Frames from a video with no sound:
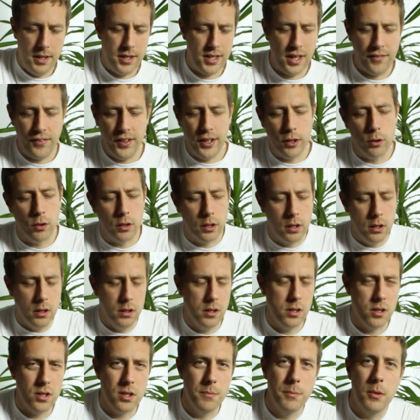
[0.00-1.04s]
it's definitely got
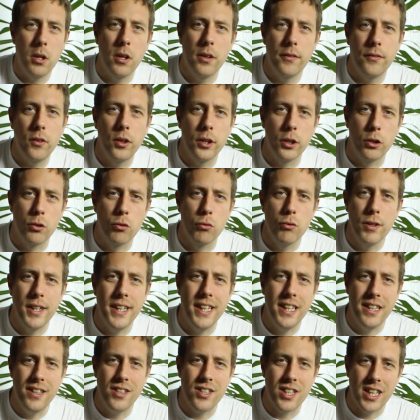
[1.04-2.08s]
some kind of like
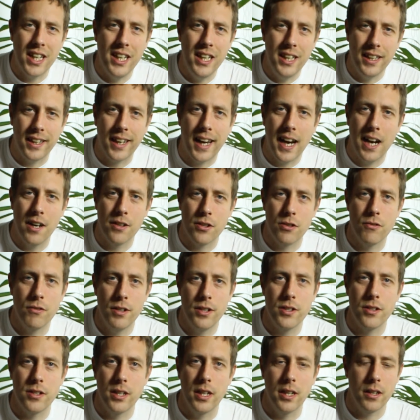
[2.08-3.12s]
green tea
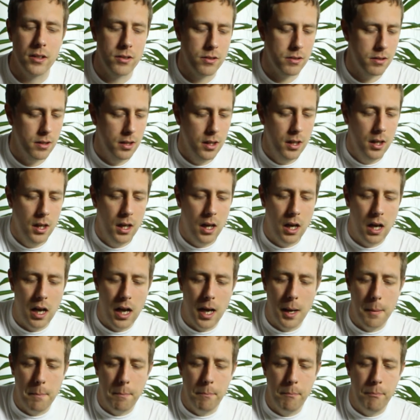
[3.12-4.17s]
characteristics.
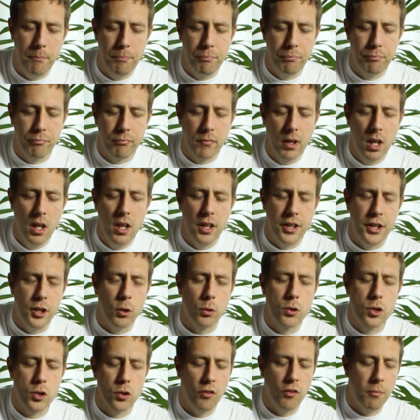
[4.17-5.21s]
The
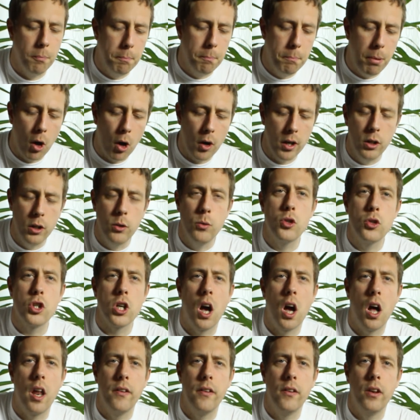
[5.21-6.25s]
odd sort of Bailu
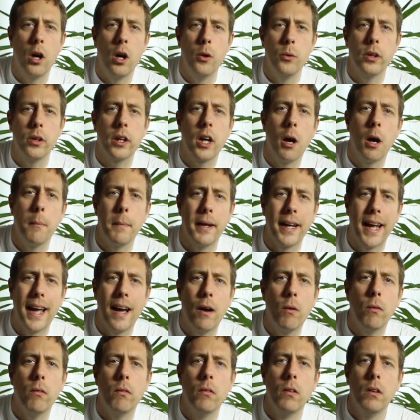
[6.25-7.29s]
Chun note coming
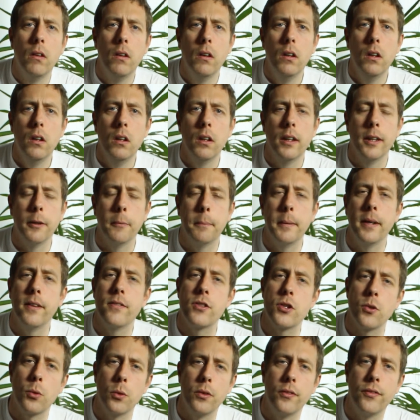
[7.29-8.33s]
out. A little bit of
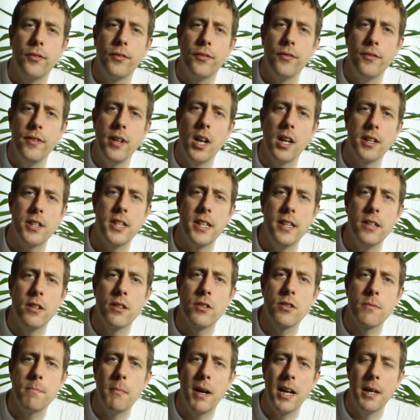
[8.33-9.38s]
sort of
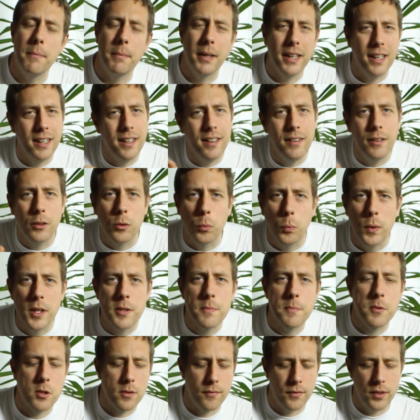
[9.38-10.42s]
nuttiness, maybe, the
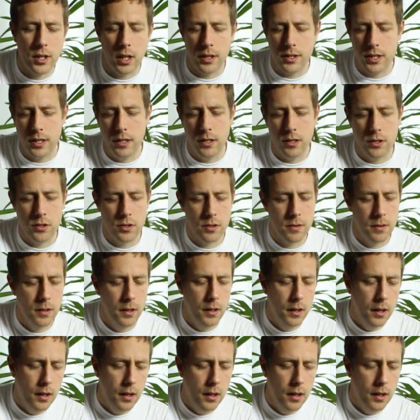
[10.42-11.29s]
wisps of nuttiness.